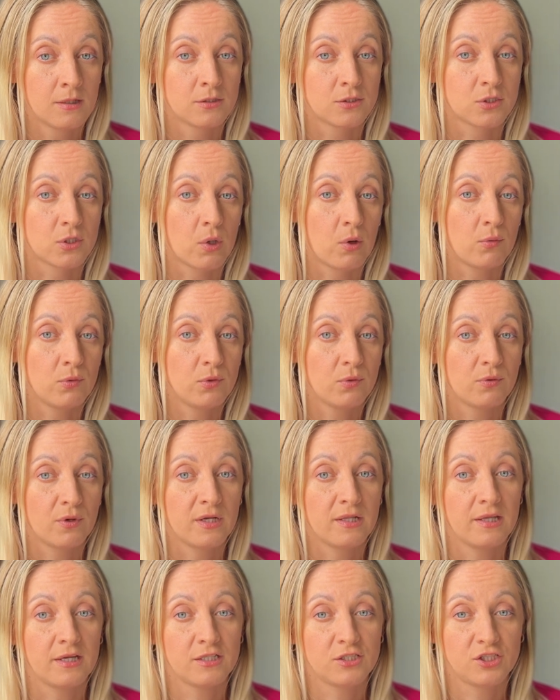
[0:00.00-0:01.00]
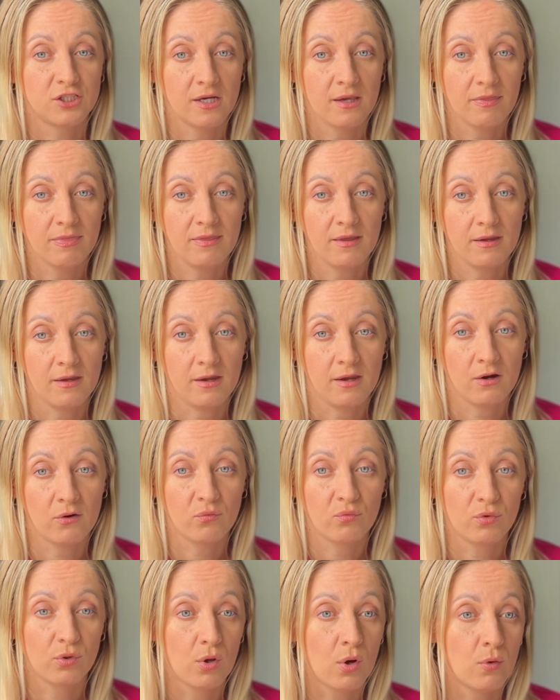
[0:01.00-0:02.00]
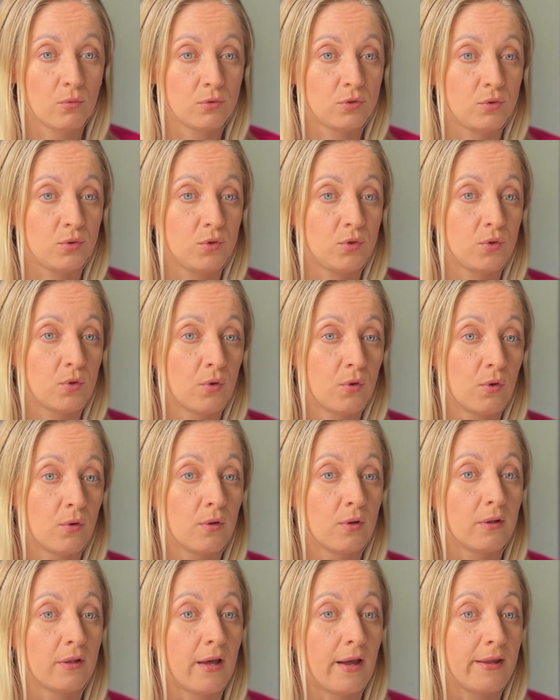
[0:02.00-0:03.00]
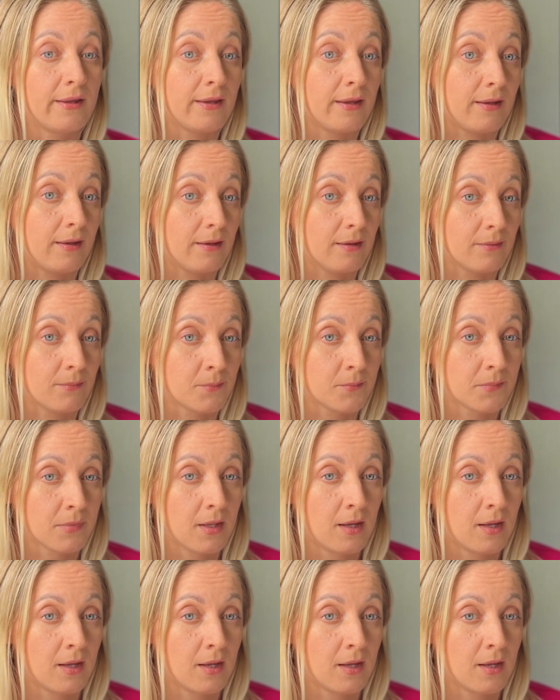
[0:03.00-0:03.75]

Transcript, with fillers: so you can adjust the airflow to your liking.